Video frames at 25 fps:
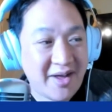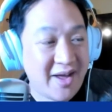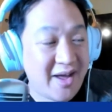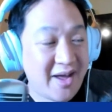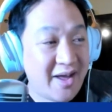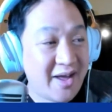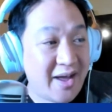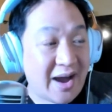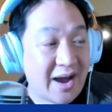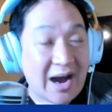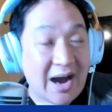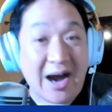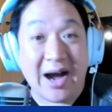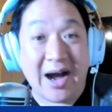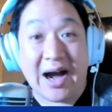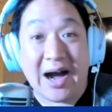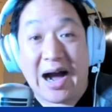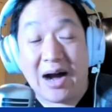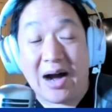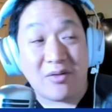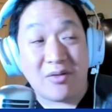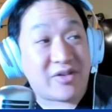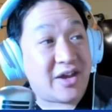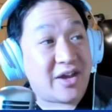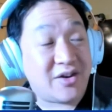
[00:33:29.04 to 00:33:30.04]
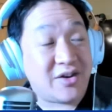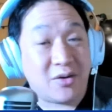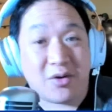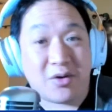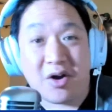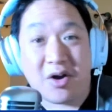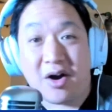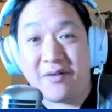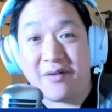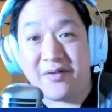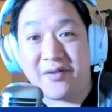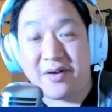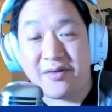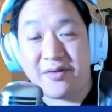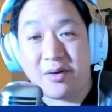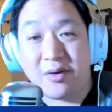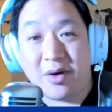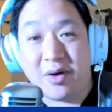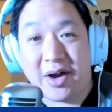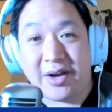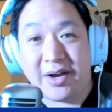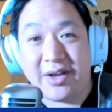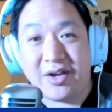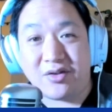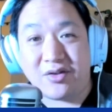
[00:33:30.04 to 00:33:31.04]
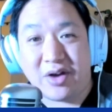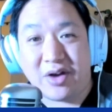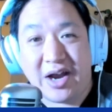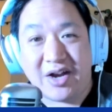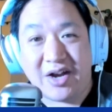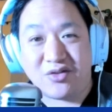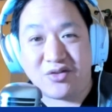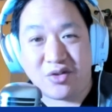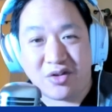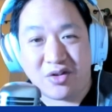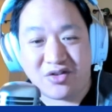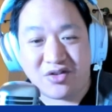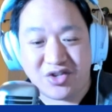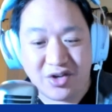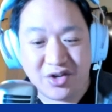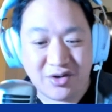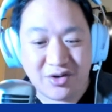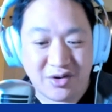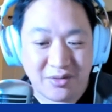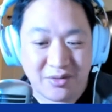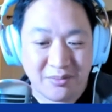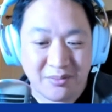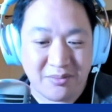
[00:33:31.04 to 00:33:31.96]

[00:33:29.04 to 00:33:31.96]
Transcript: I'll send you coffee if you want. I need your address, Gina.